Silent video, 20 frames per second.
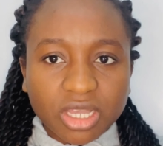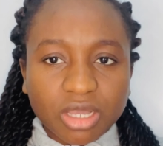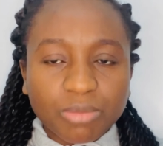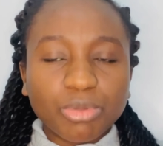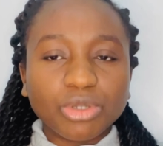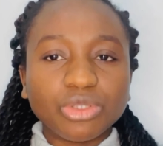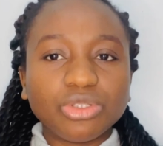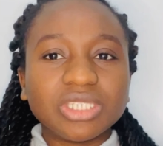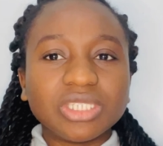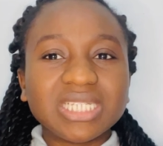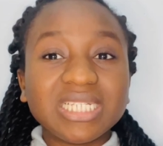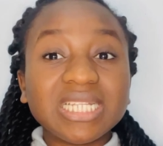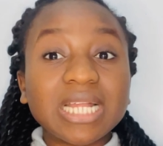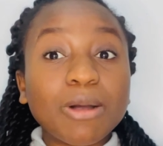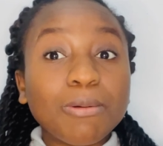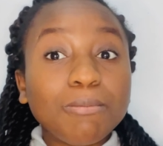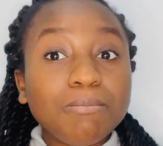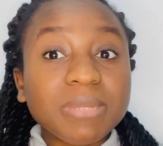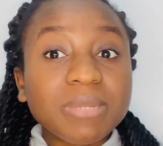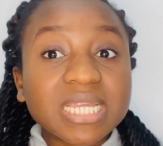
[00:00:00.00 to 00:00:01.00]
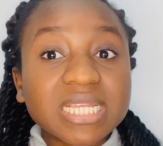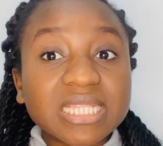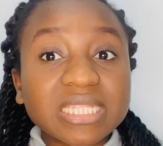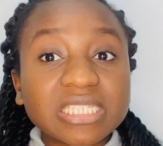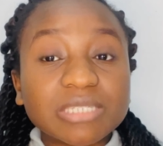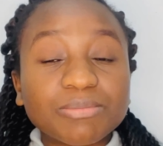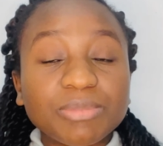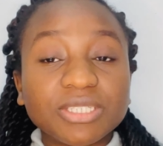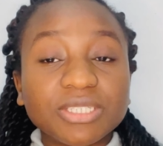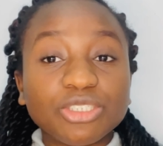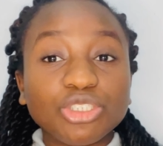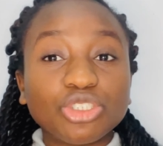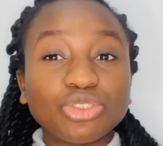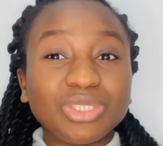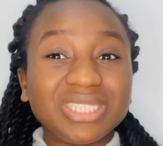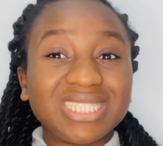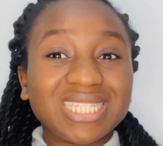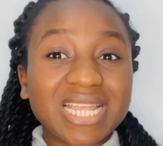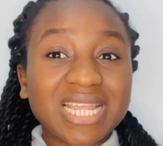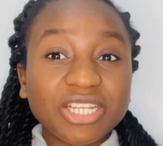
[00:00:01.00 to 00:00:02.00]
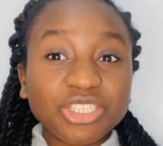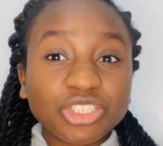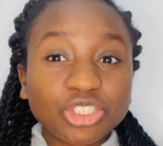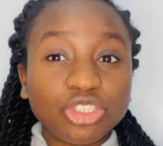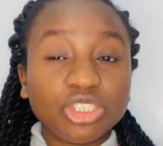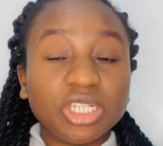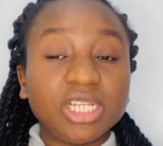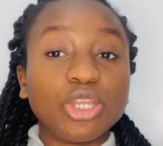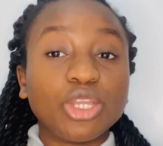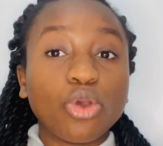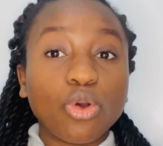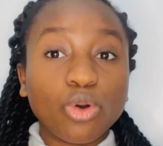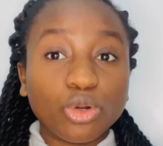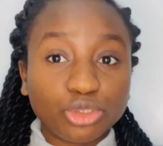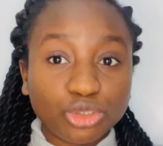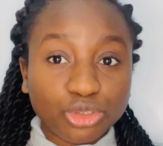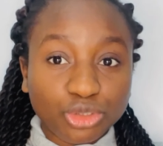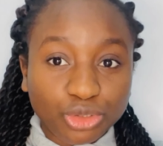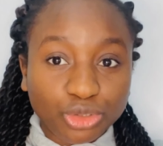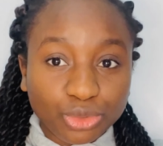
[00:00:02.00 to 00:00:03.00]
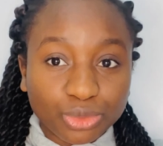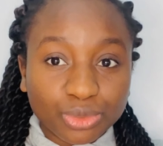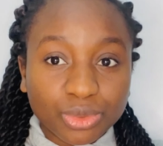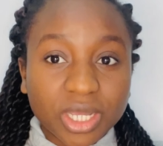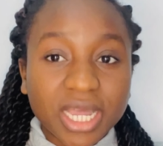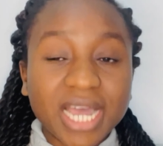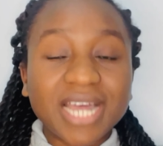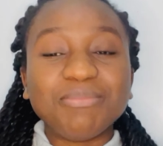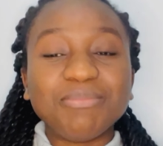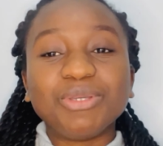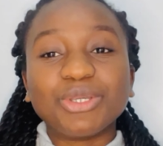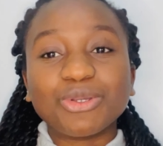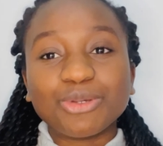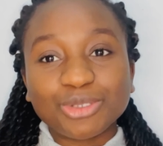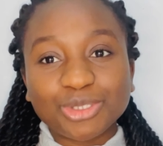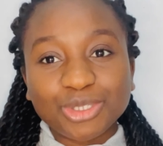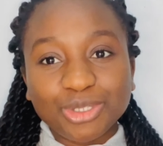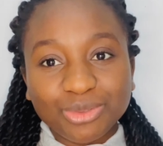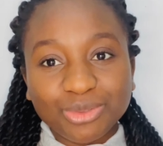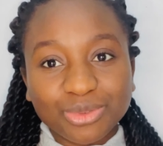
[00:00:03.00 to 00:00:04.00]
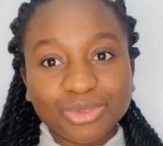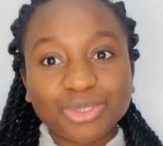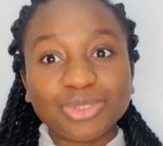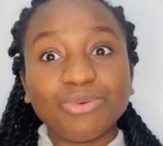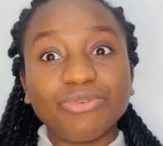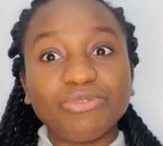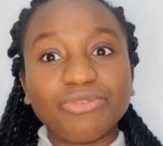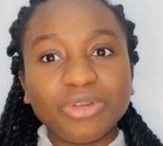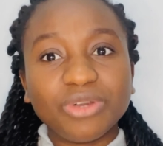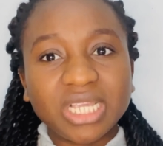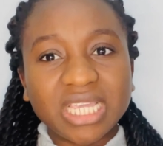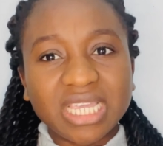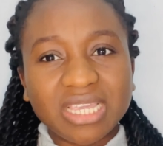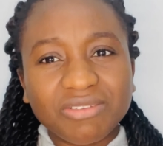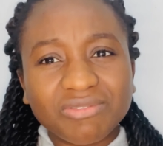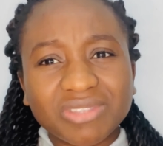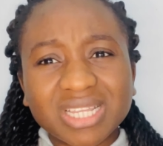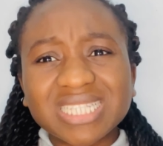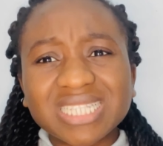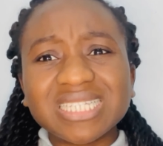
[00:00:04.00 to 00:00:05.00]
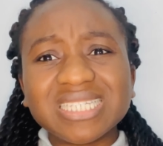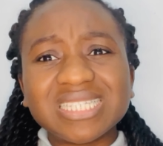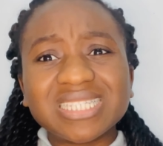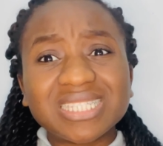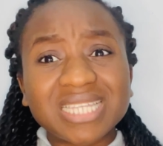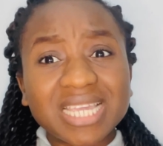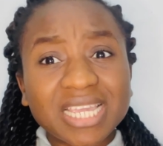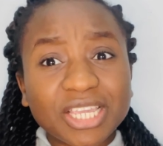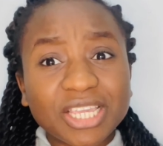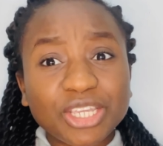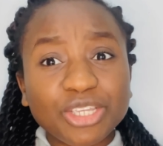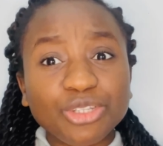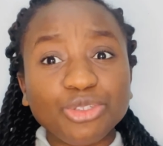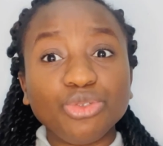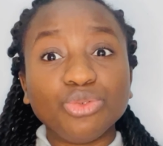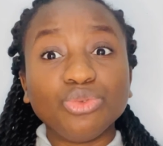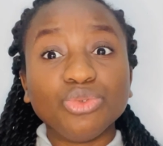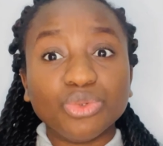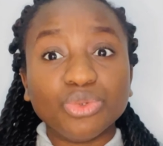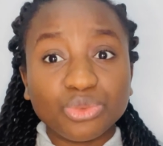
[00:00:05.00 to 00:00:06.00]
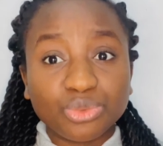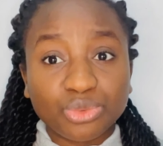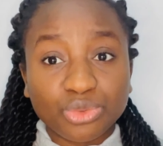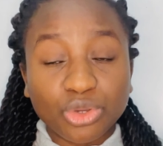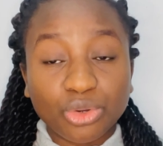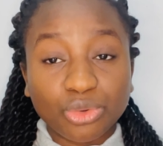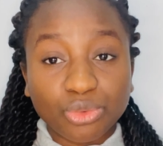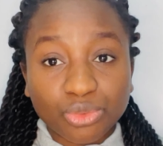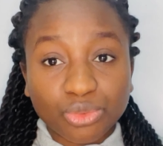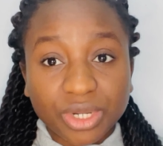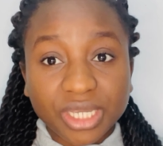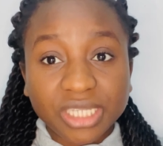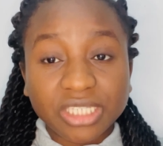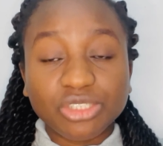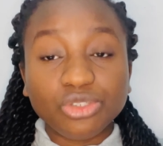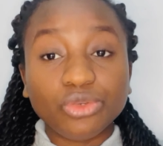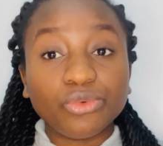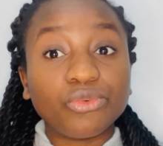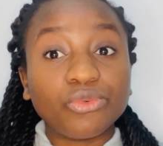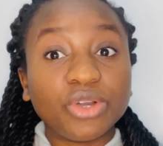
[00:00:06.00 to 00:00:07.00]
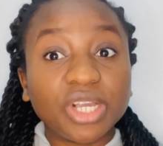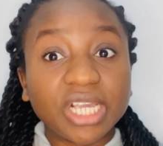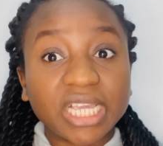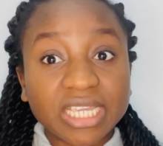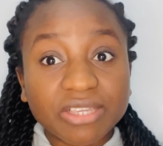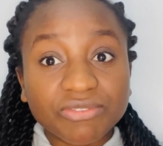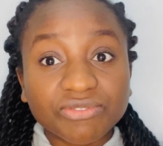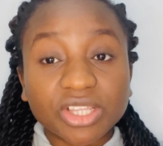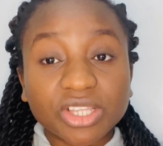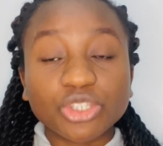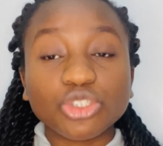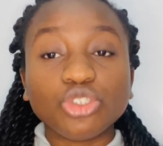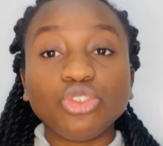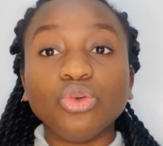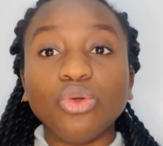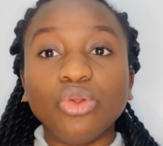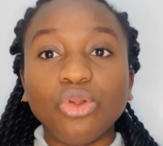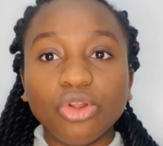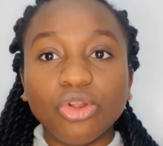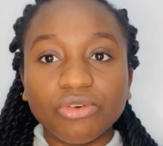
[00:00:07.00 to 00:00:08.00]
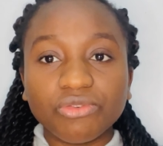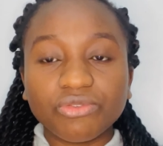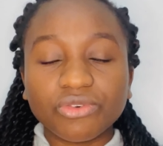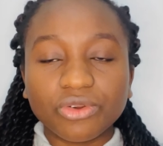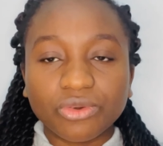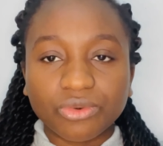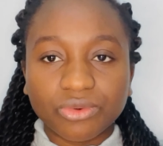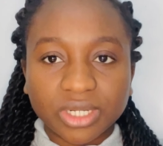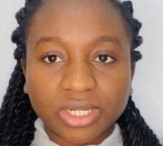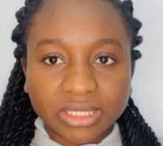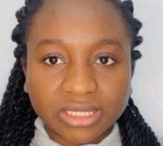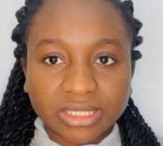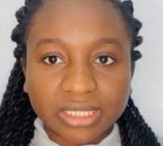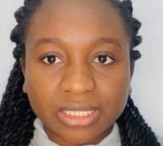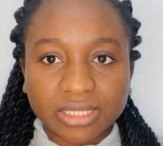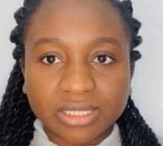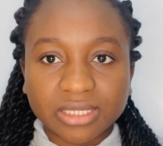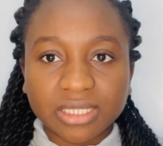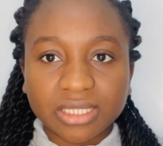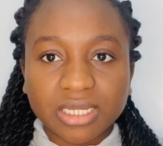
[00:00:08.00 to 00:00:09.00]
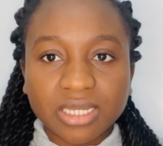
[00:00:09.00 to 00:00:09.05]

but does it now mean this person should intentionally hurt you and because he knows you'll forgive? That is taking you, your grace, your forgiveness, your love for granted.